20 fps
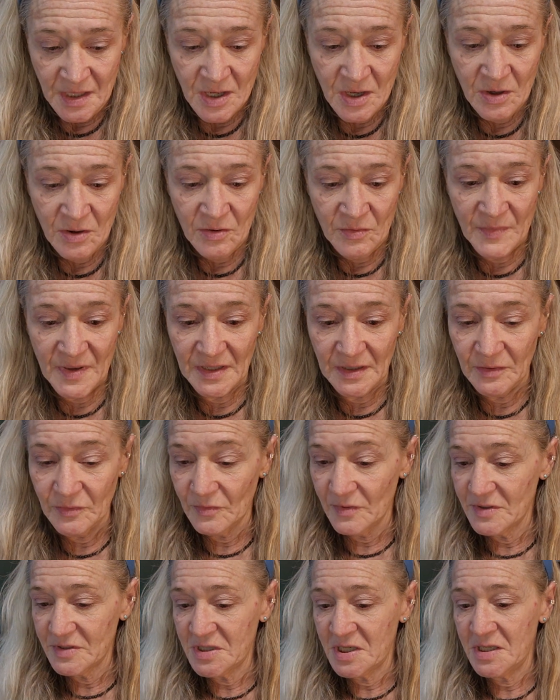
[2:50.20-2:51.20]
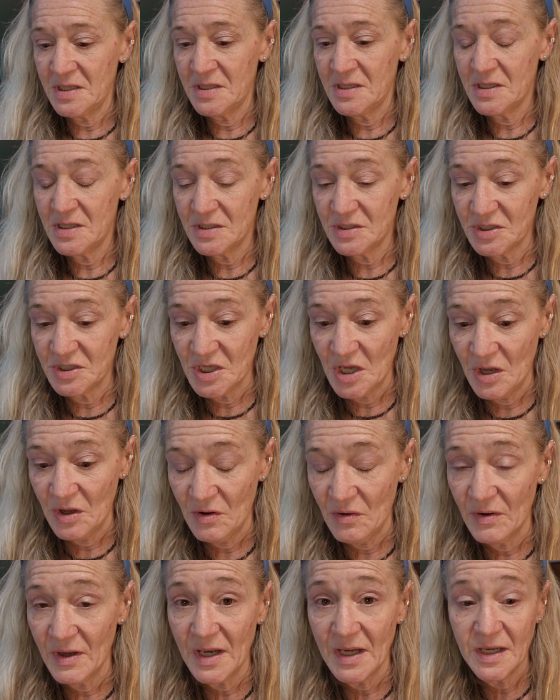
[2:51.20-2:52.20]
Oh, my Lord.
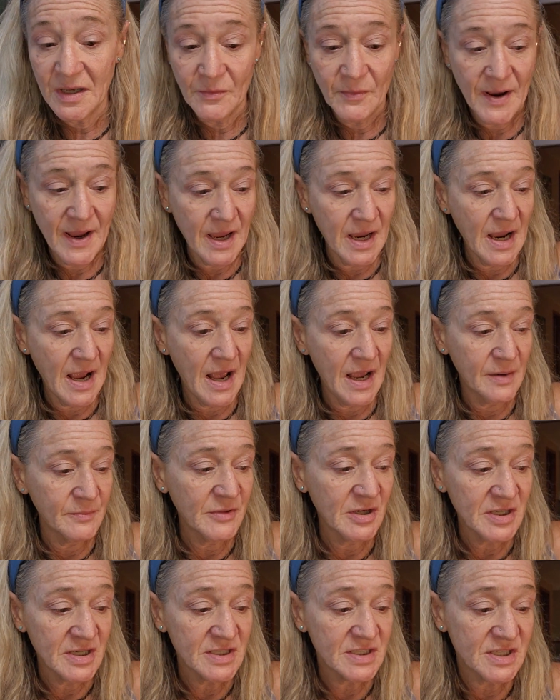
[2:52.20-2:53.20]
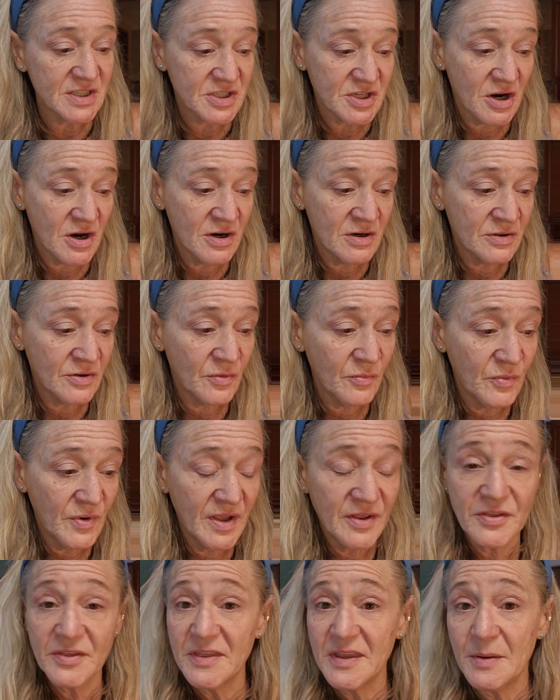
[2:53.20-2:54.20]
So anyway, I'm going to start
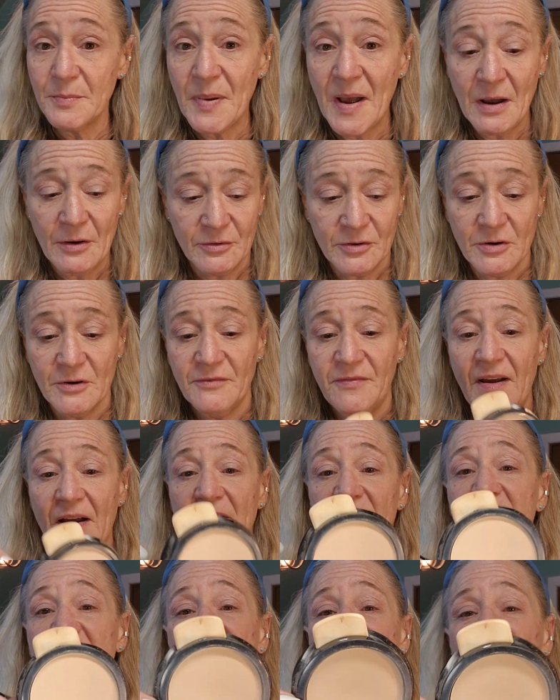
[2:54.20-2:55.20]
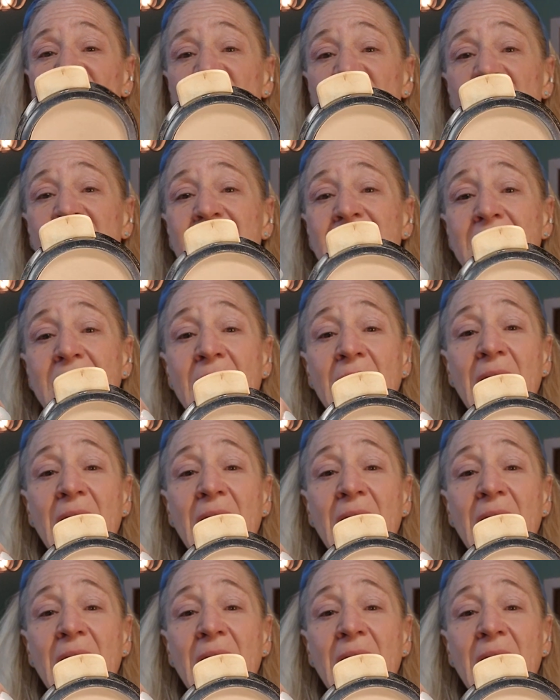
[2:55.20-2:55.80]
with the powder foundation.